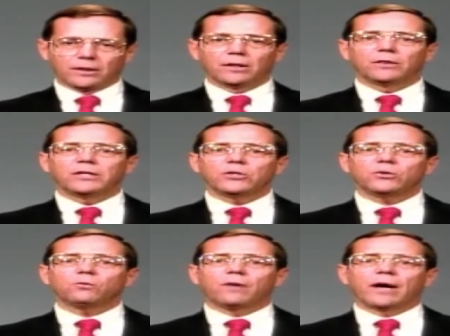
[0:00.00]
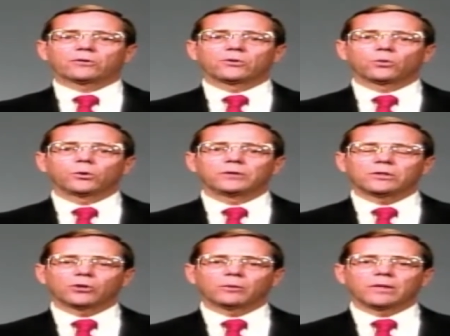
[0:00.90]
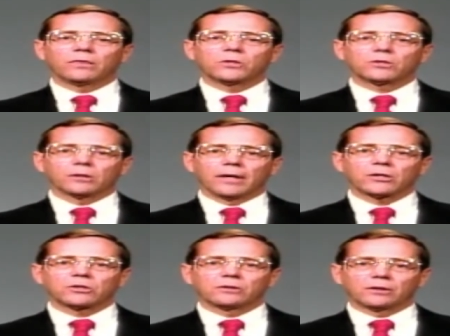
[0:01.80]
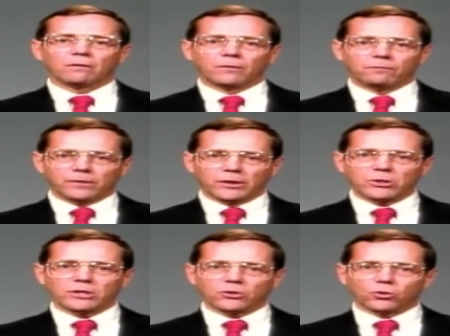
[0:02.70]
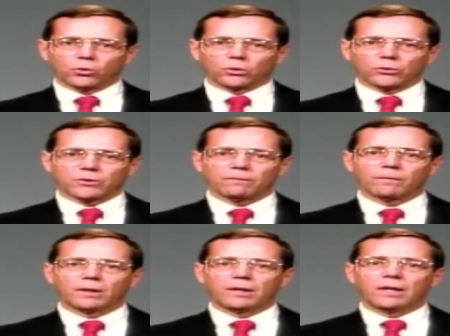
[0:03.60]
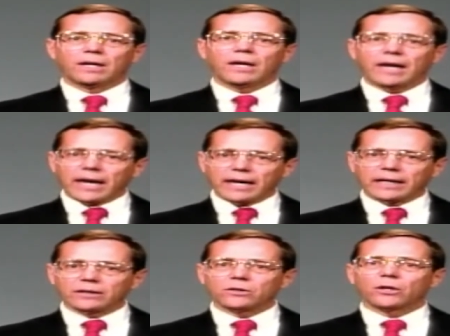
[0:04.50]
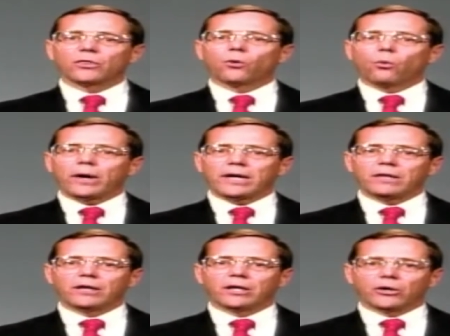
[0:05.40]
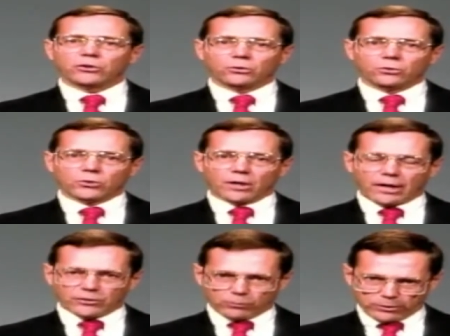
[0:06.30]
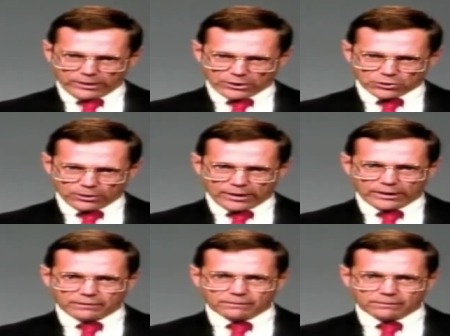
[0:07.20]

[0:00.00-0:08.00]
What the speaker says: These two factors will determine the selection of the finishing tools and the way they are used on the production line.